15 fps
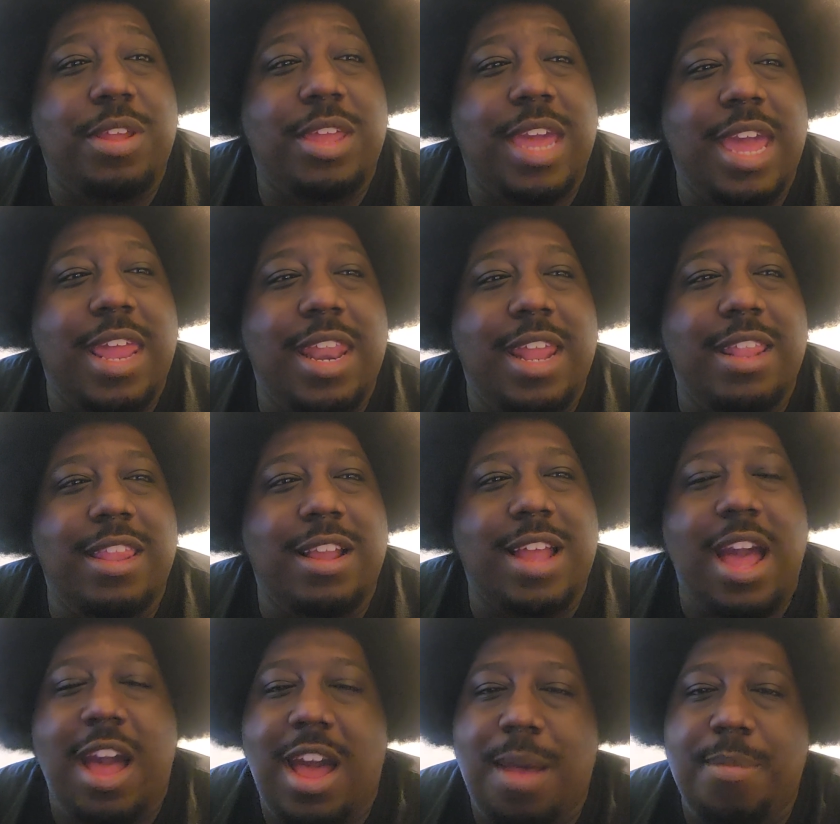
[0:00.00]
getting in the
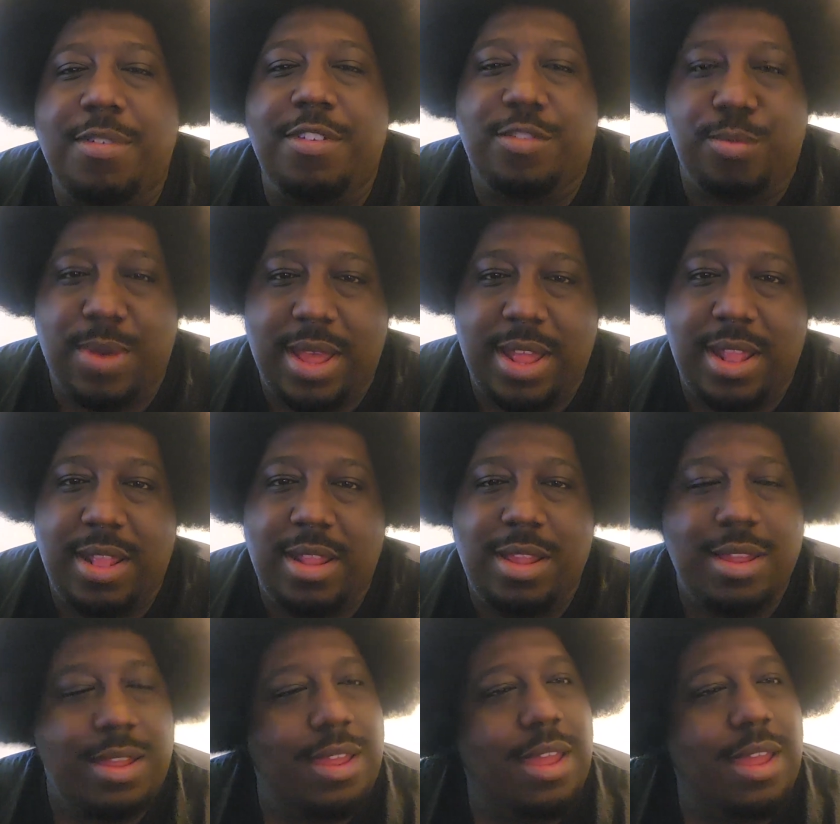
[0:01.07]
comms as well.